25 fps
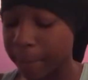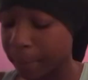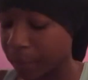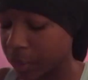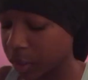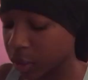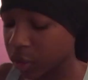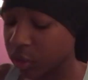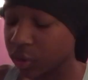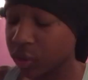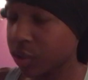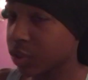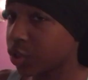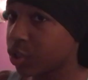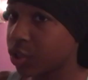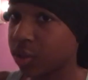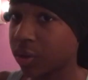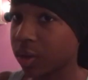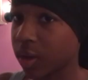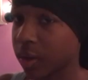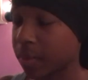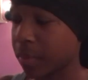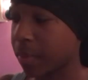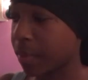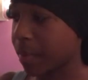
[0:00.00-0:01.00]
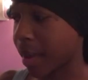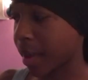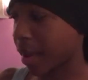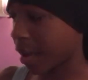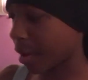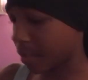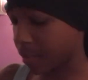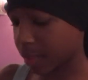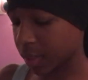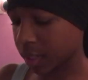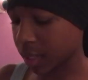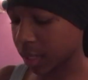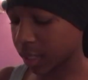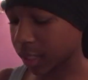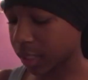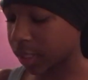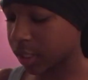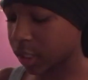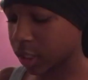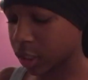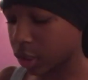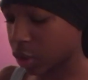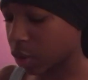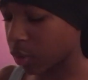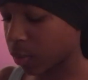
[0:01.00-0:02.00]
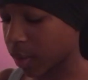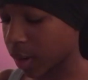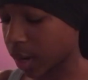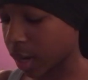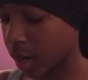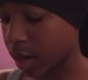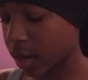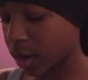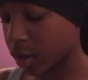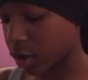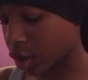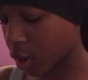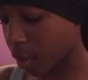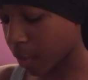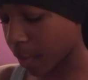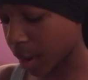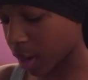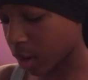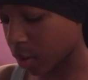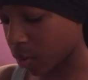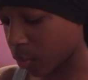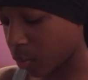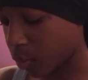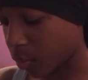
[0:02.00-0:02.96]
But you can still give me makeup because I can still wear it no matter